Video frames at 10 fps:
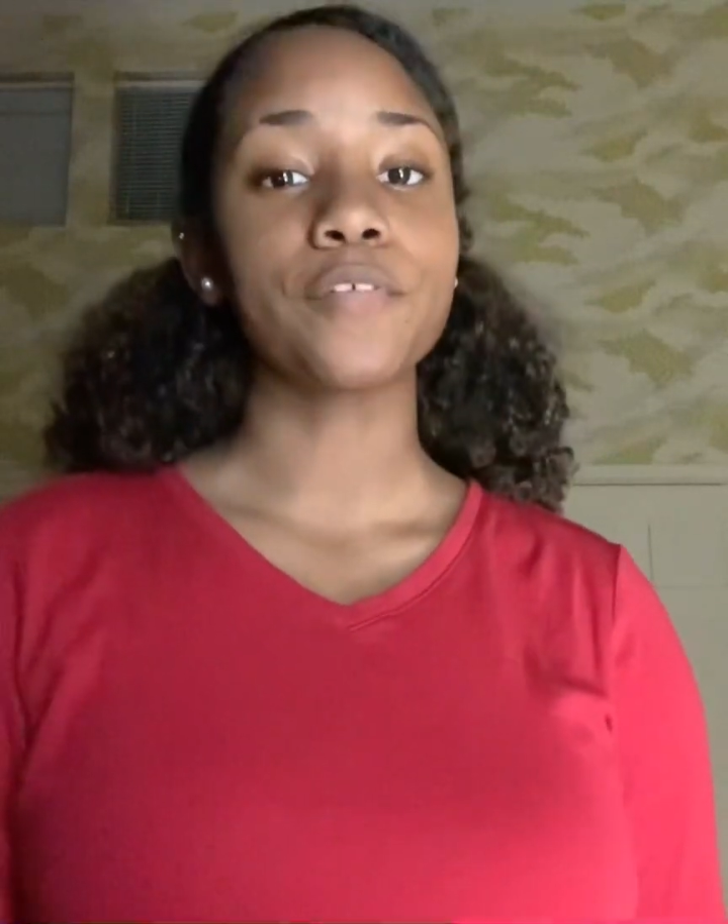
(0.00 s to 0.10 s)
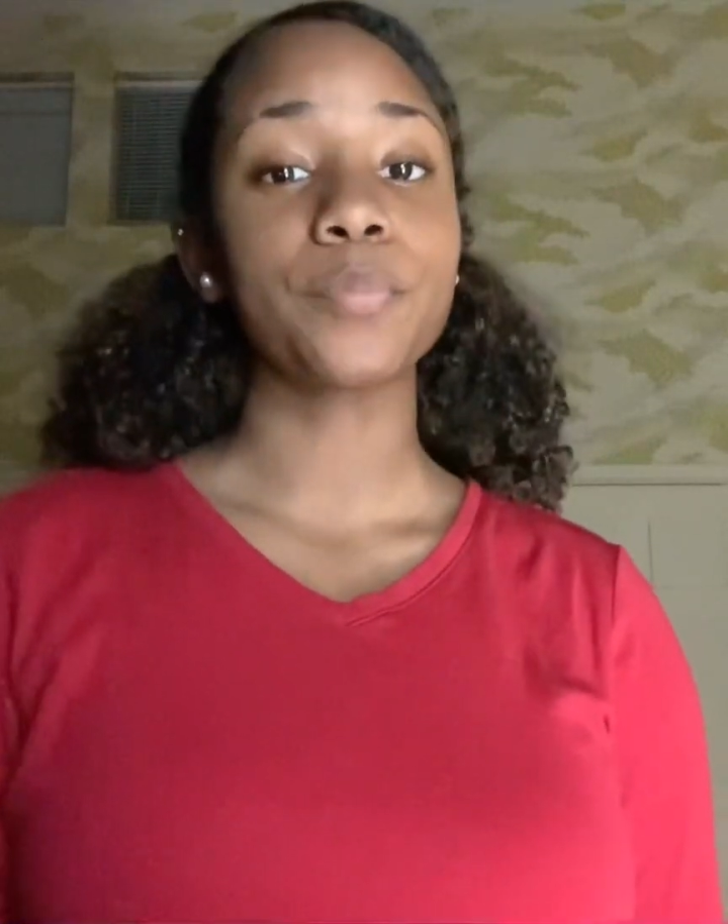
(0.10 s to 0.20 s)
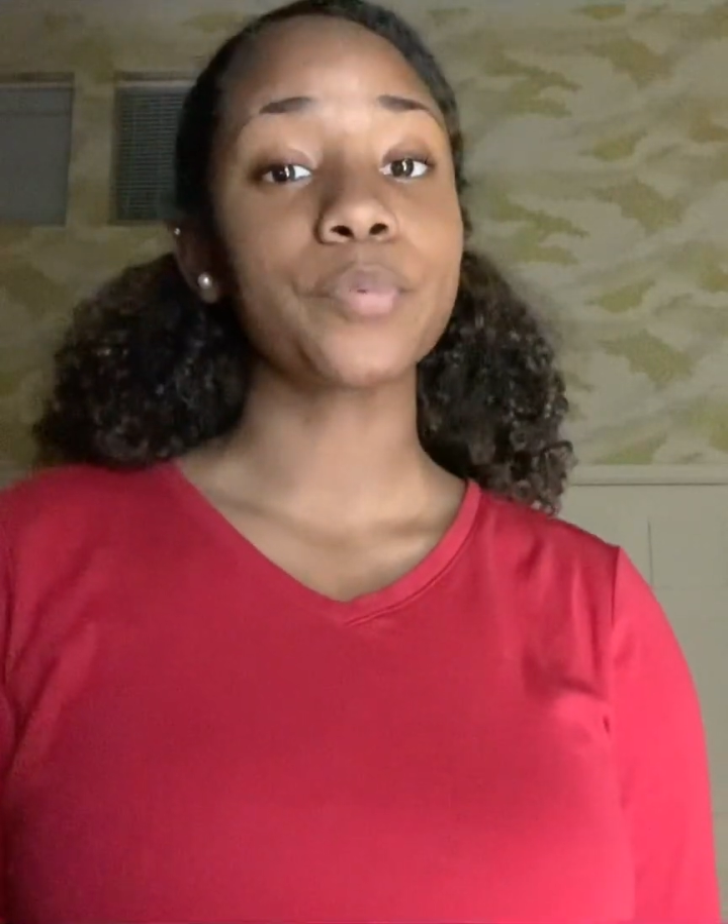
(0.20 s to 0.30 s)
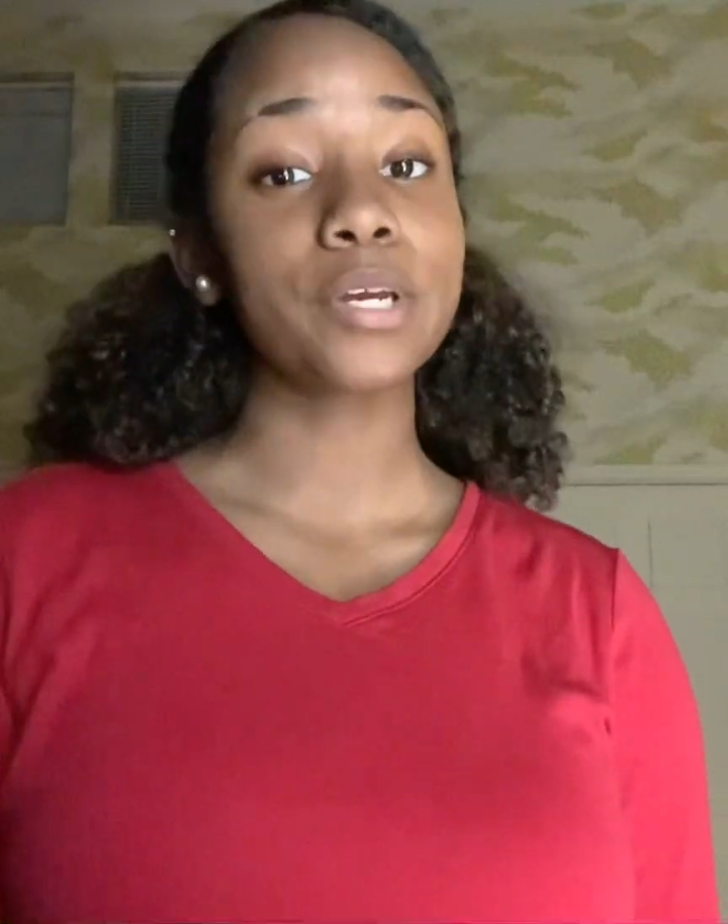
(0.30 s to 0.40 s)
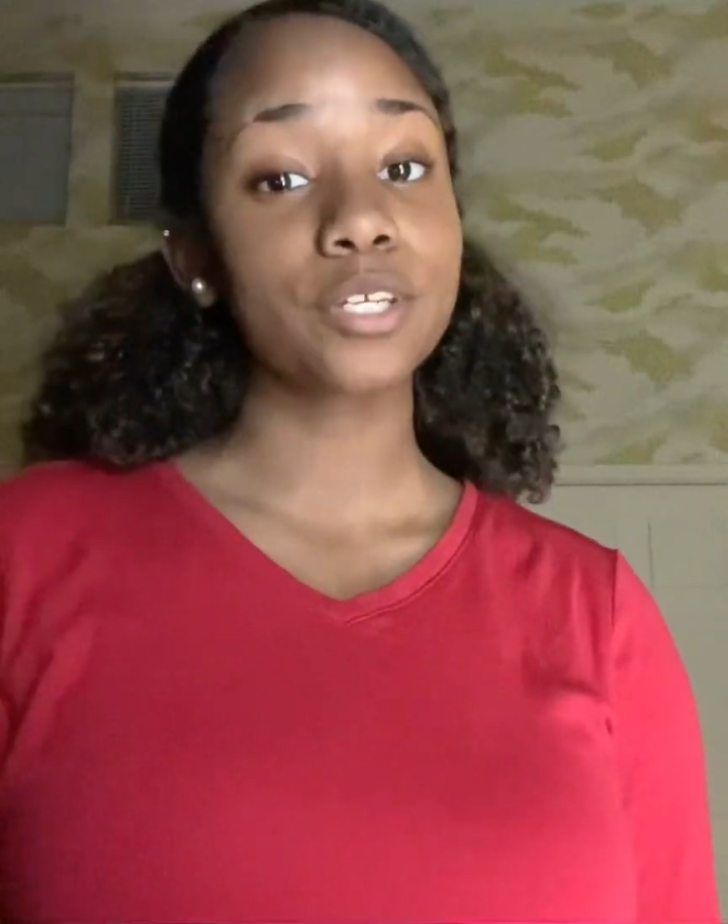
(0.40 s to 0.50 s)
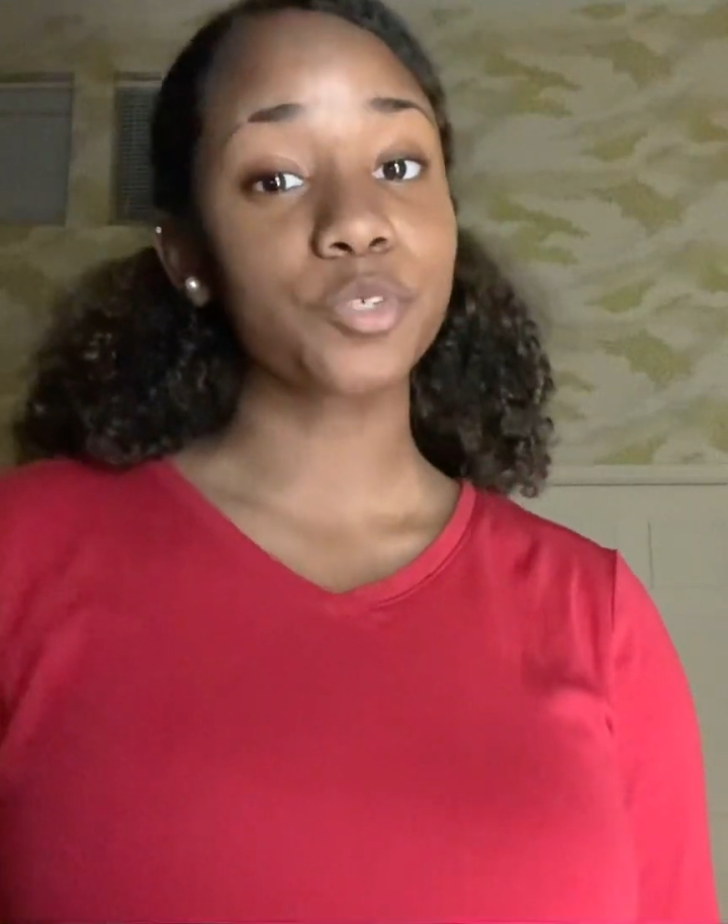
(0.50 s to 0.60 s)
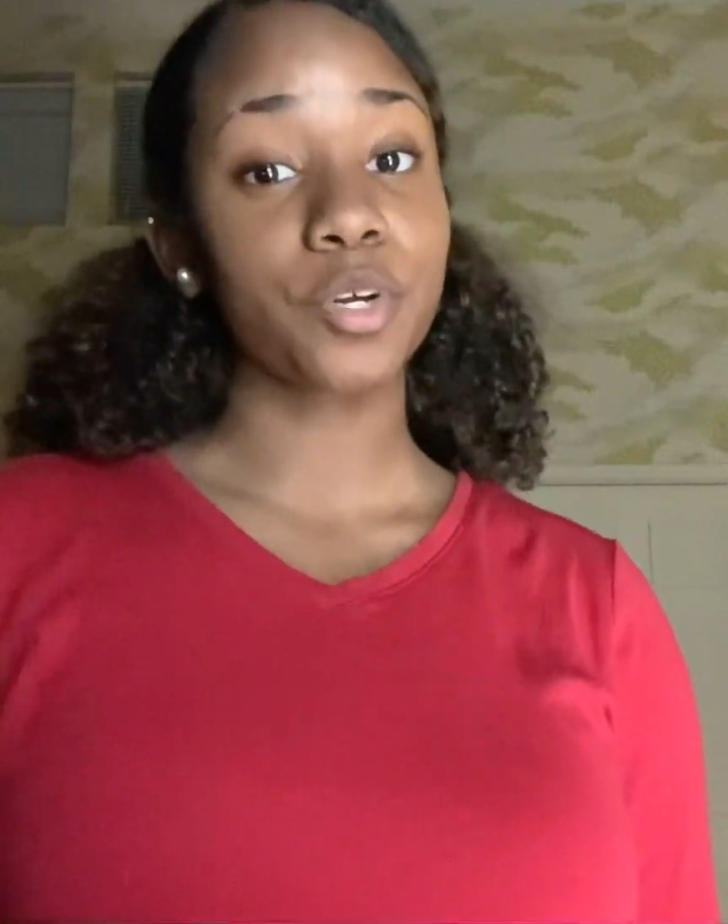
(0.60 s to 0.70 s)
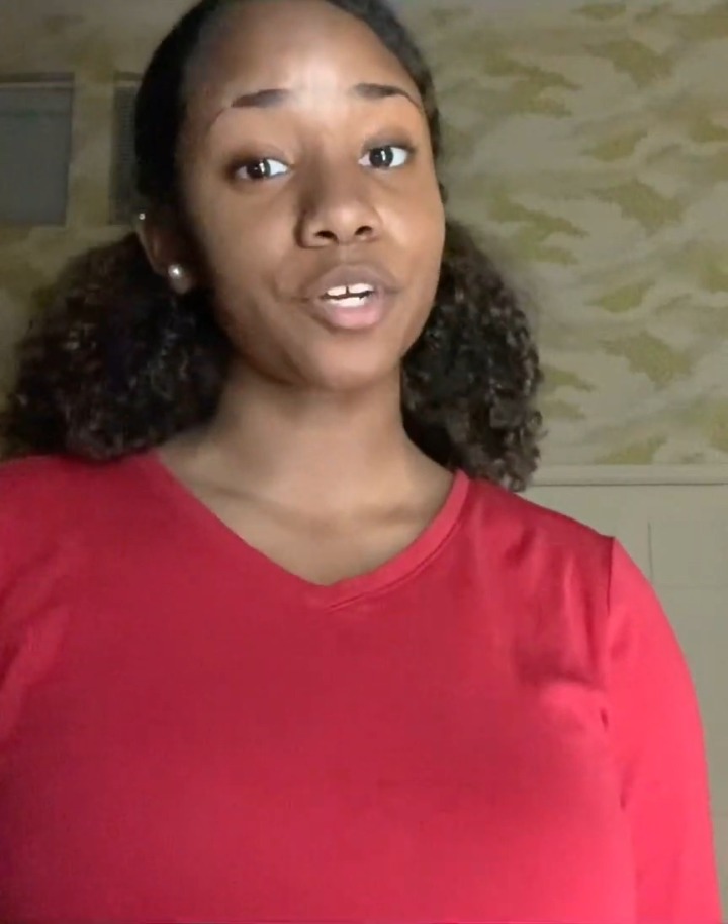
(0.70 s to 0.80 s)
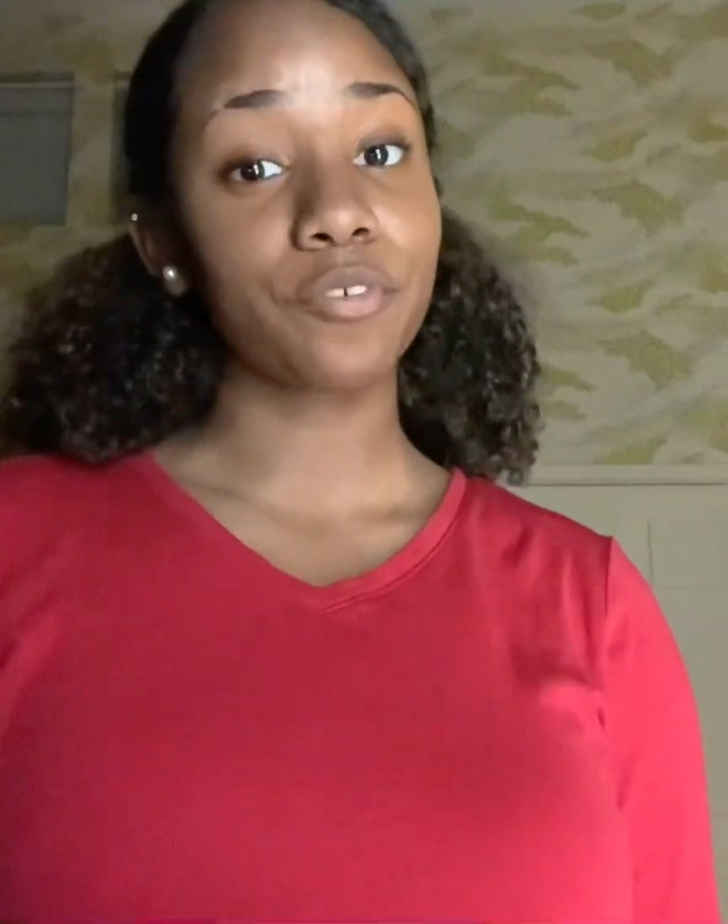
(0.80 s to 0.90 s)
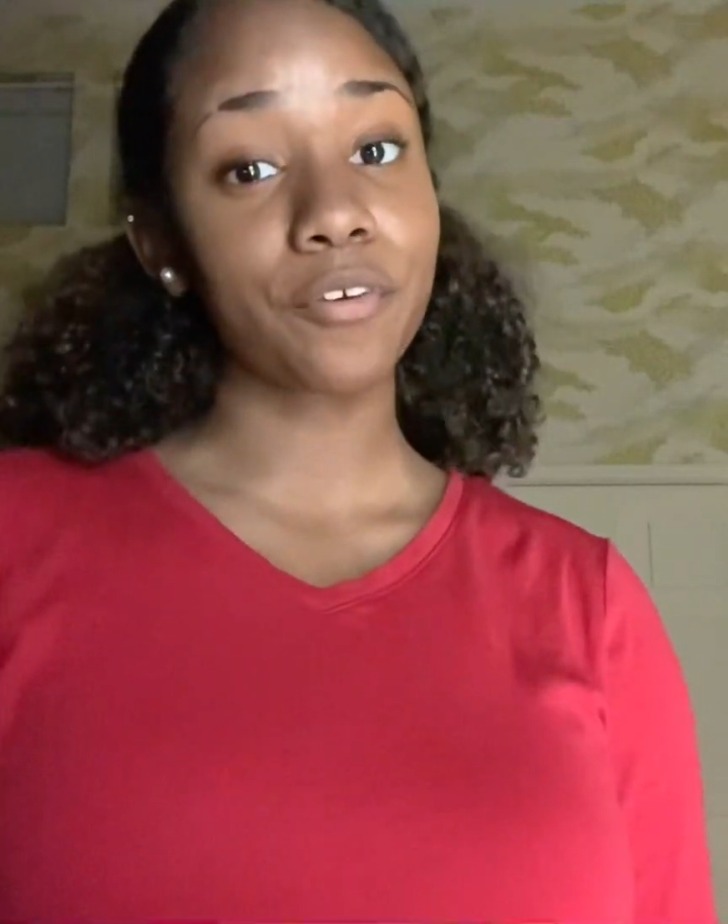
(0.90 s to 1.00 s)
a
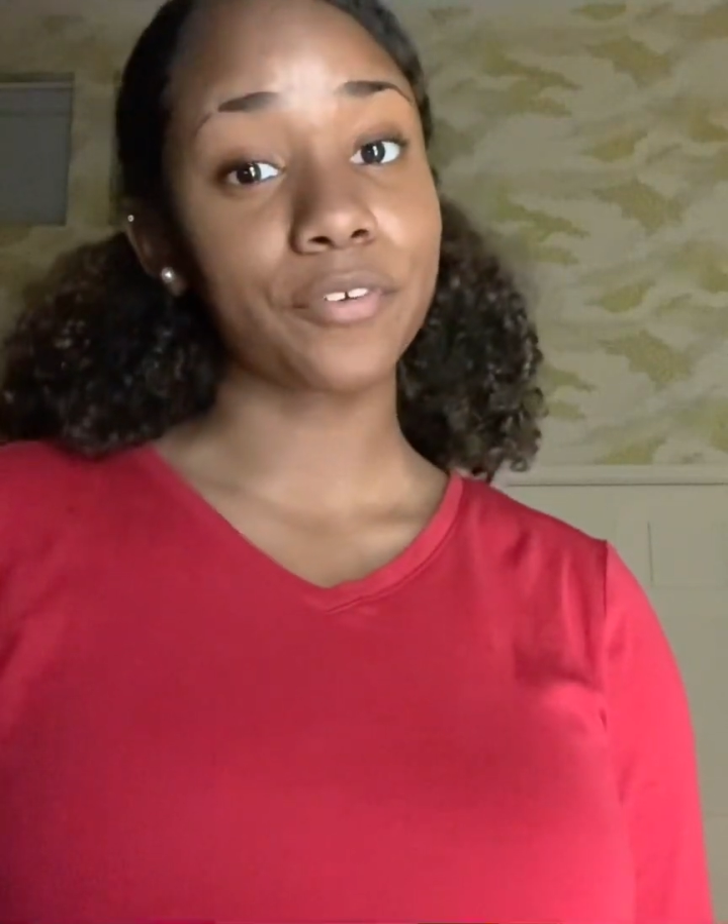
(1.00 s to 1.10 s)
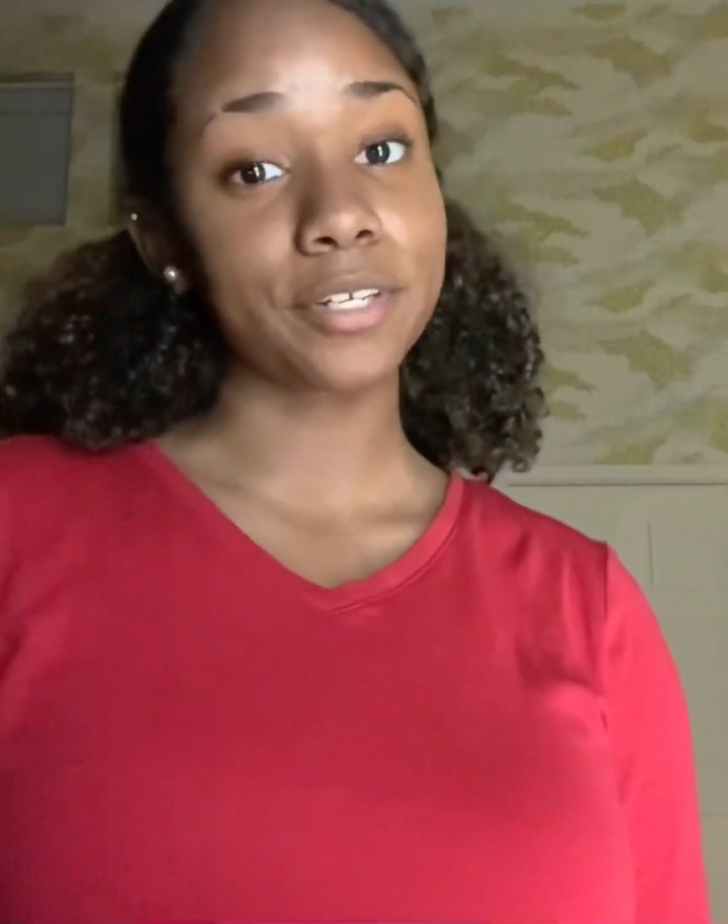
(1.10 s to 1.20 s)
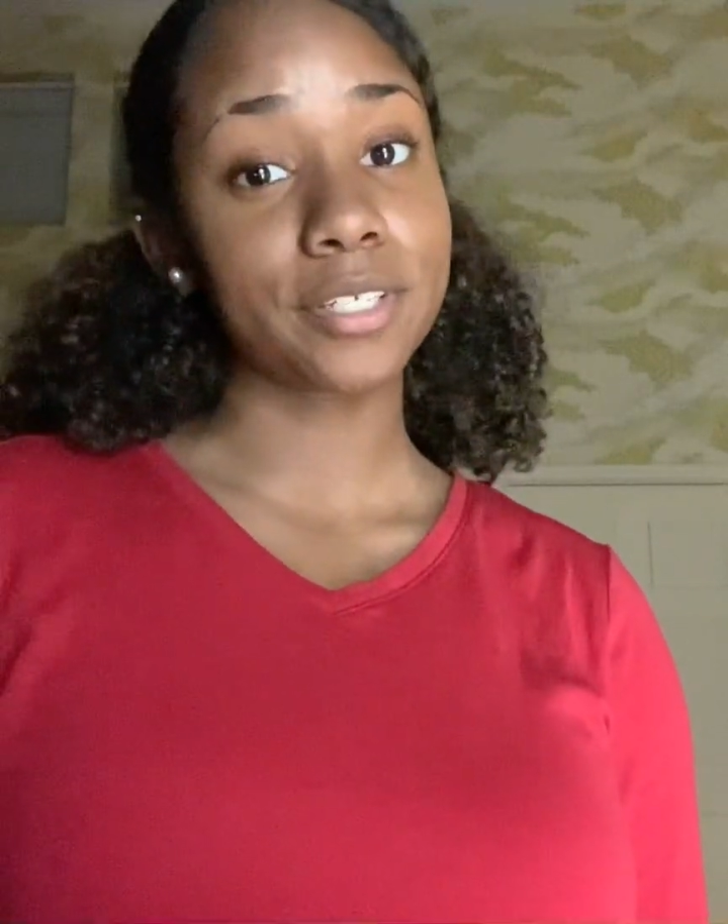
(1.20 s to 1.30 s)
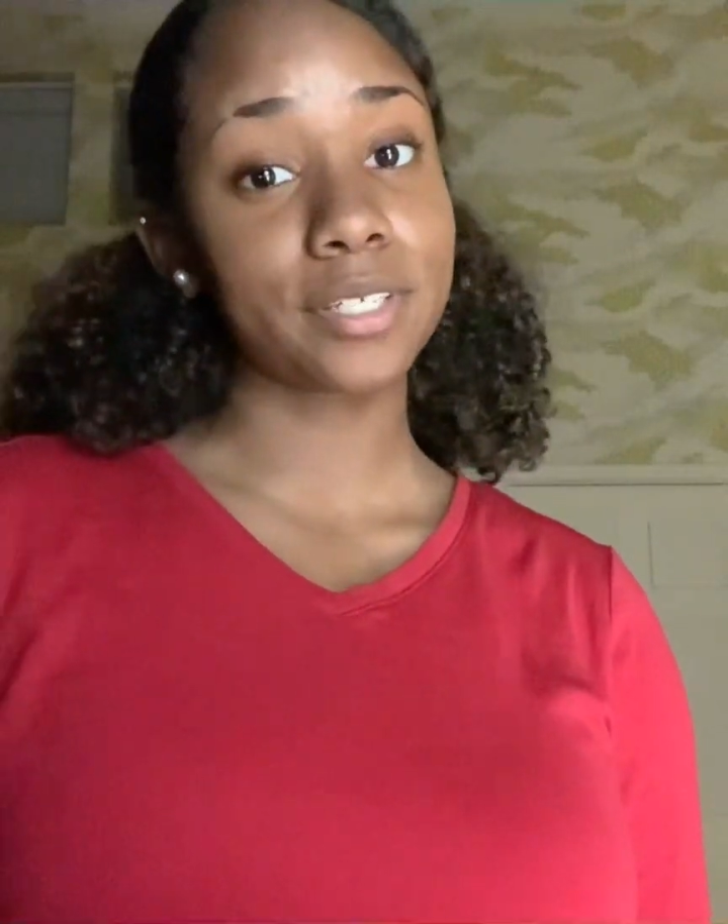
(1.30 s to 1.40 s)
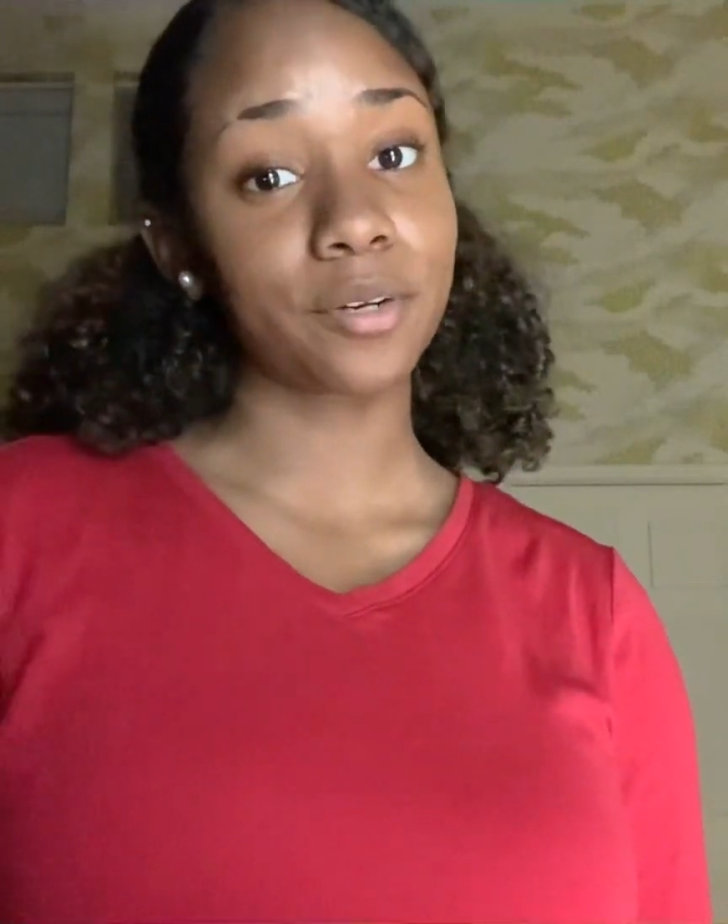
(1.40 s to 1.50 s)
prehistoric reference